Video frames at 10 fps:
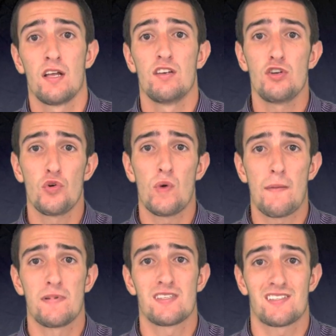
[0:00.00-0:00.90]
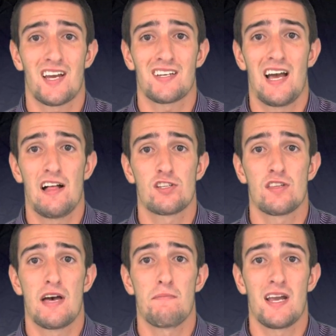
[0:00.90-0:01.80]
new weapons and technology
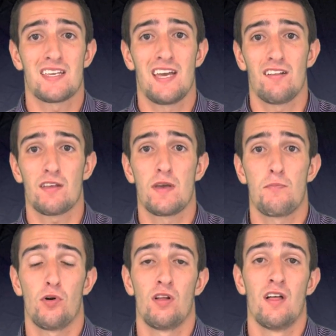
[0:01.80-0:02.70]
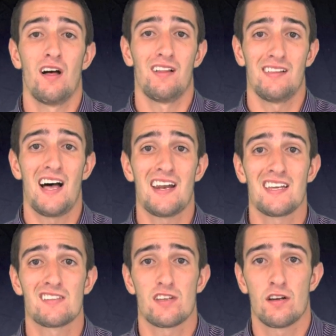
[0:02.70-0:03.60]
that made killing people a lot
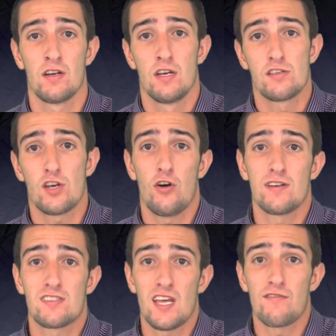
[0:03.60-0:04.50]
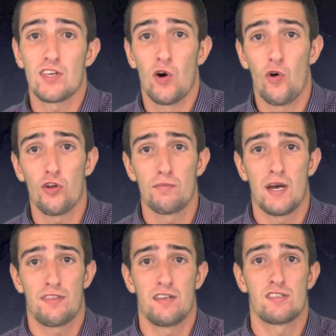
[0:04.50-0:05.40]
easier. So instead of the old
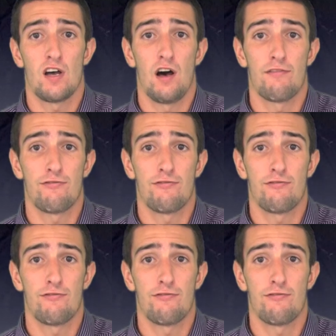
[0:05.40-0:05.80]
methods of